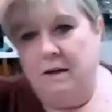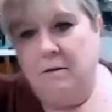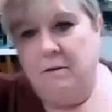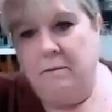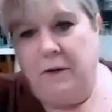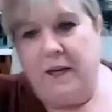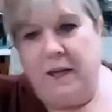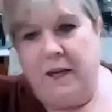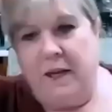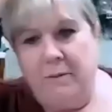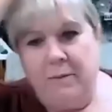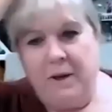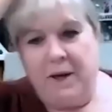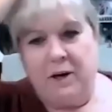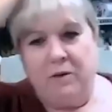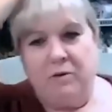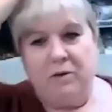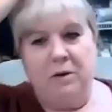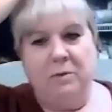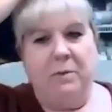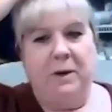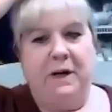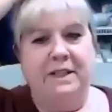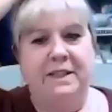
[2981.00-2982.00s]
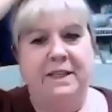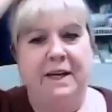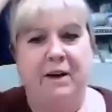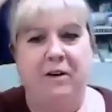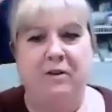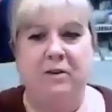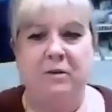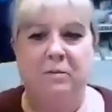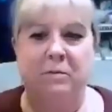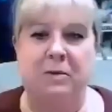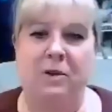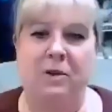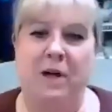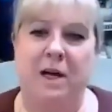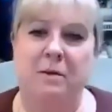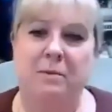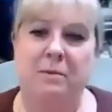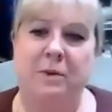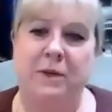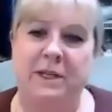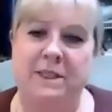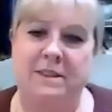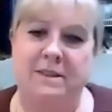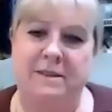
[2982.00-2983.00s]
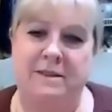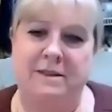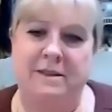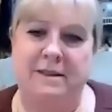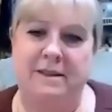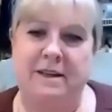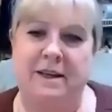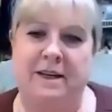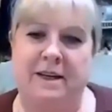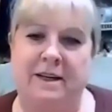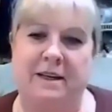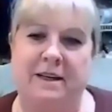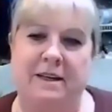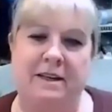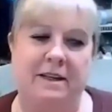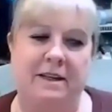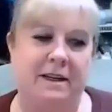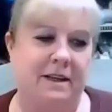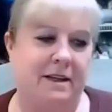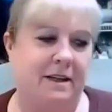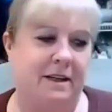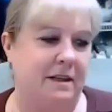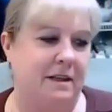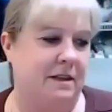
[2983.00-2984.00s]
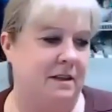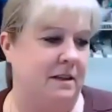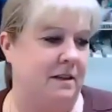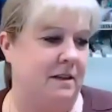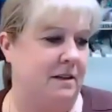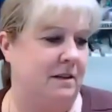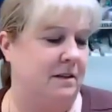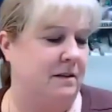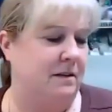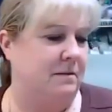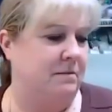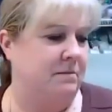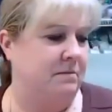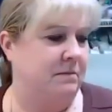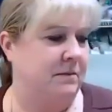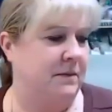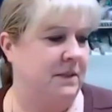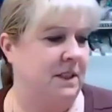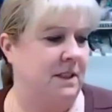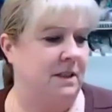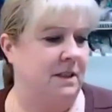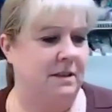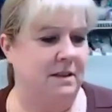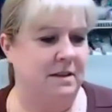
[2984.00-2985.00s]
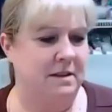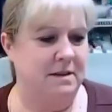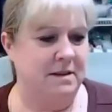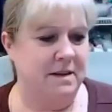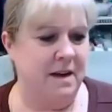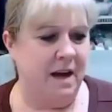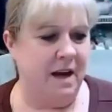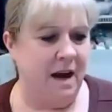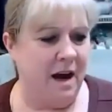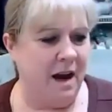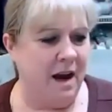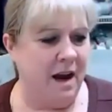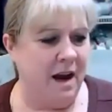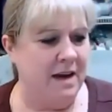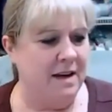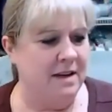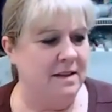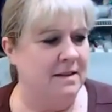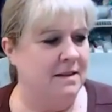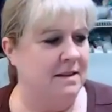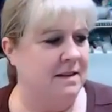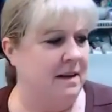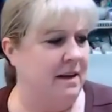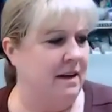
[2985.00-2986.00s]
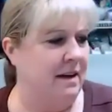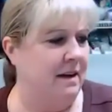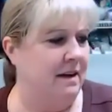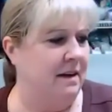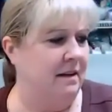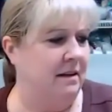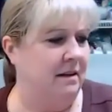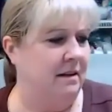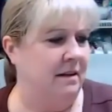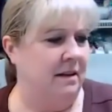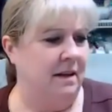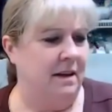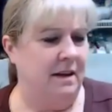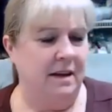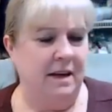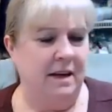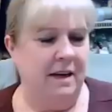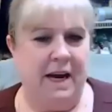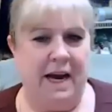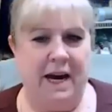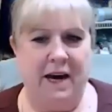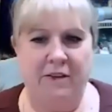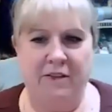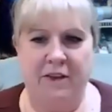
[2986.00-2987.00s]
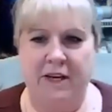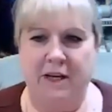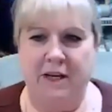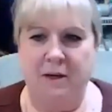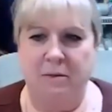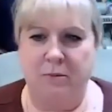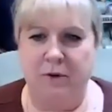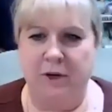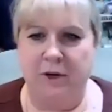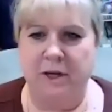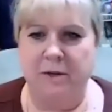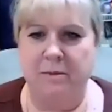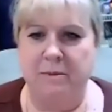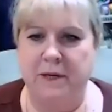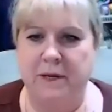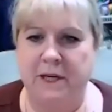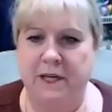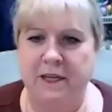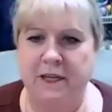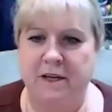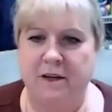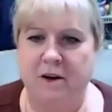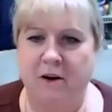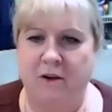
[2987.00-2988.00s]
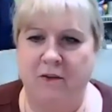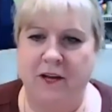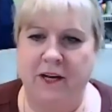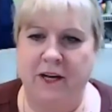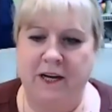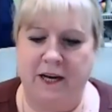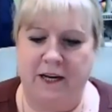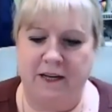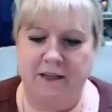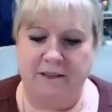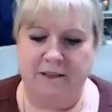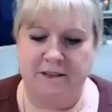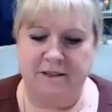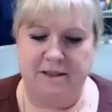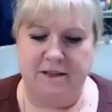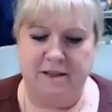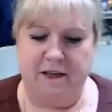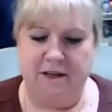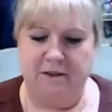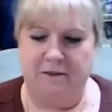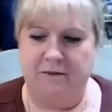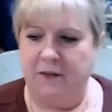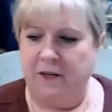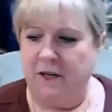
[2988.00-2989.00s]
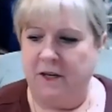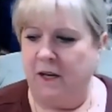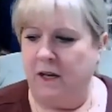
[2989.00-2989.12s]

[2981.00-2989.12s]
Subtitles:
But in my group, I tell them a lot of places that they can get designs and how they can bring them in and all that kind of stuff.